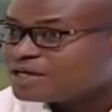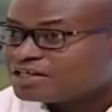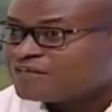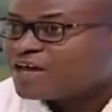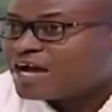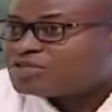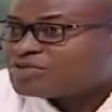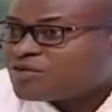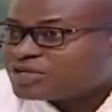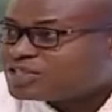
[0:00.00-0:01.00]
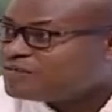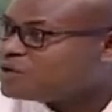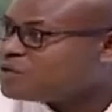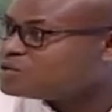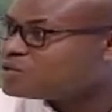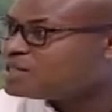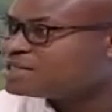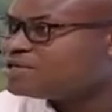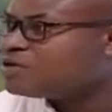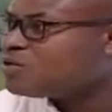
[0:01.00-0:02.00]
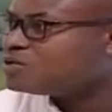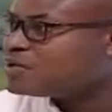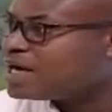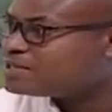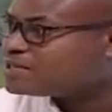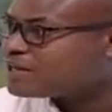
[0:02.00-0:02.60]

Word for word: If he asks you a question, if you don't want to answer, you don't want to answer.